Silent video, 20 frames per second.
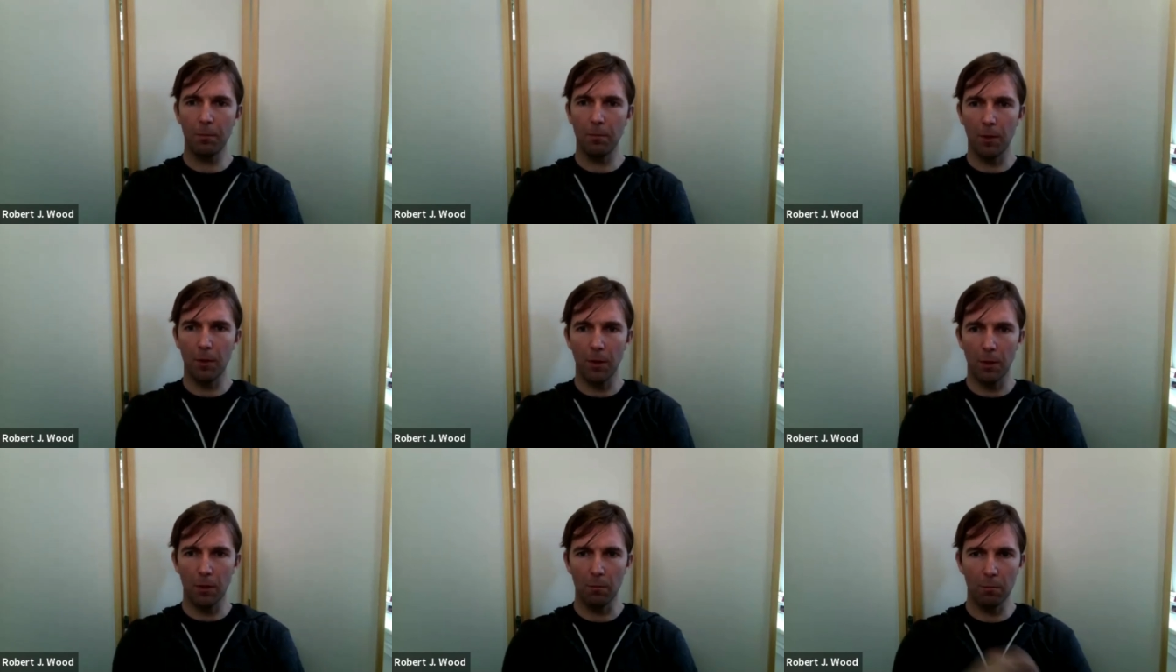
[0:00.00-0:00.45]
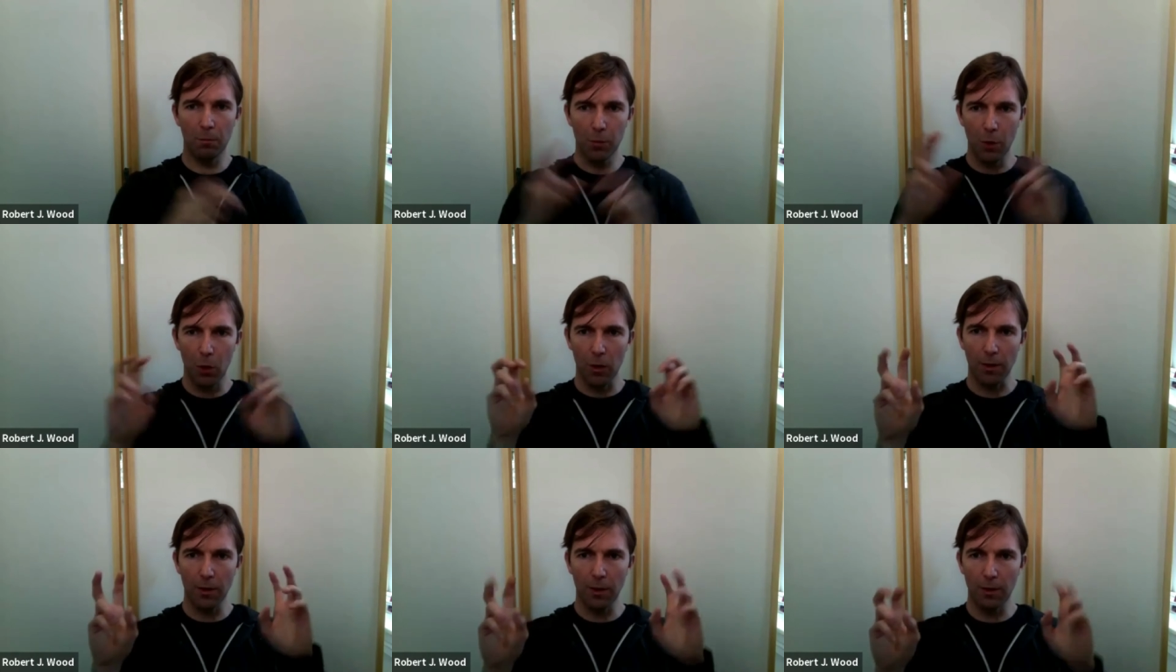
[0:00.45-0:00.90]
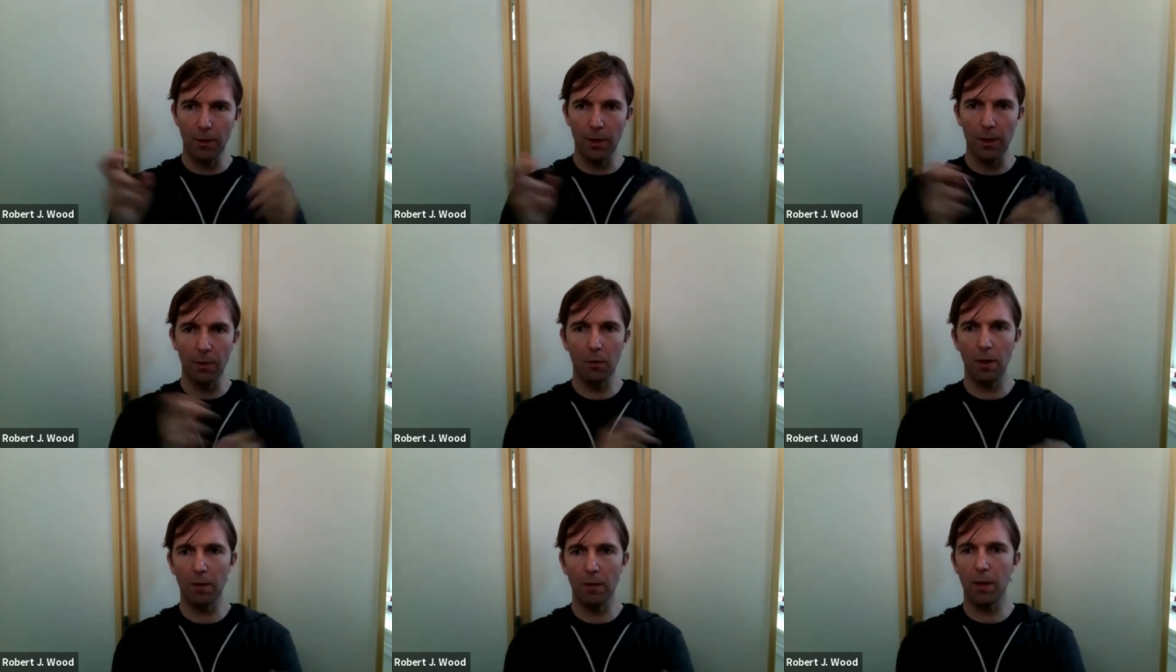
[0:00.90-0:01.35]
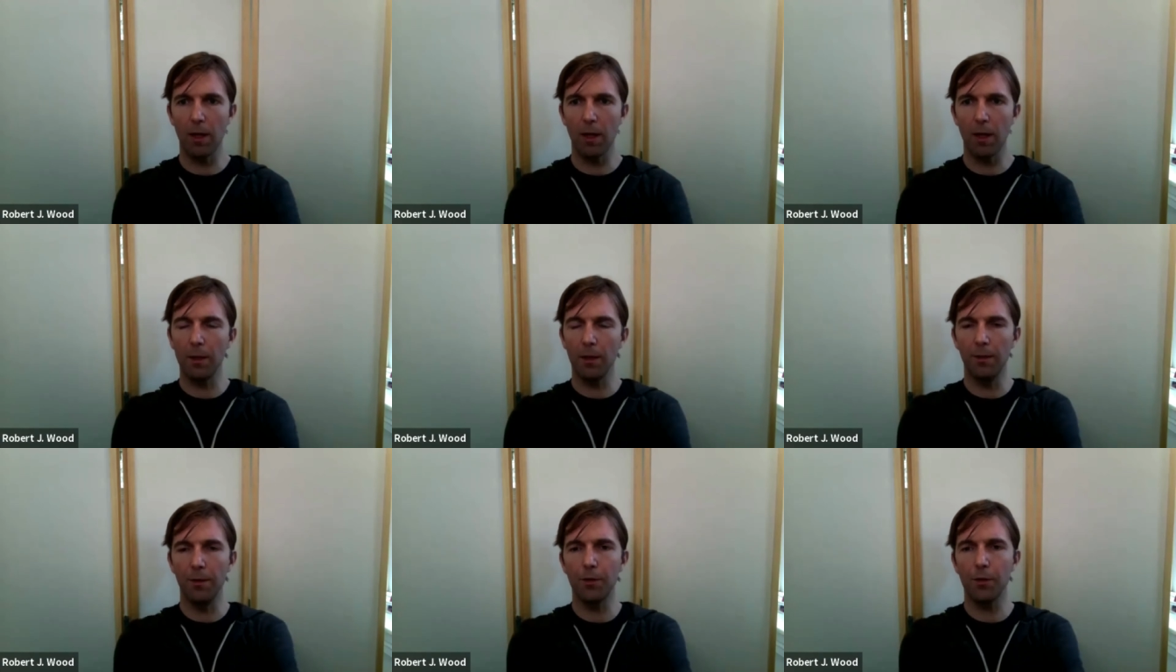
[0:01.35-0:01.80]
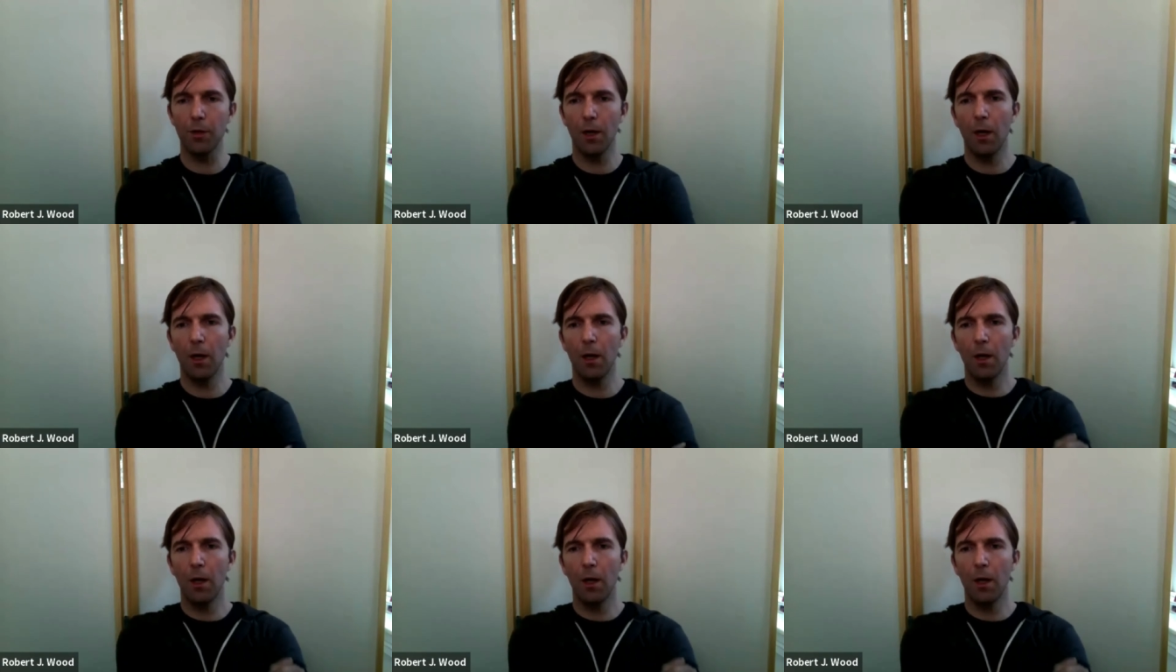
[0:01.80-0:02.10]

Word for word: you know productivity, whatever that means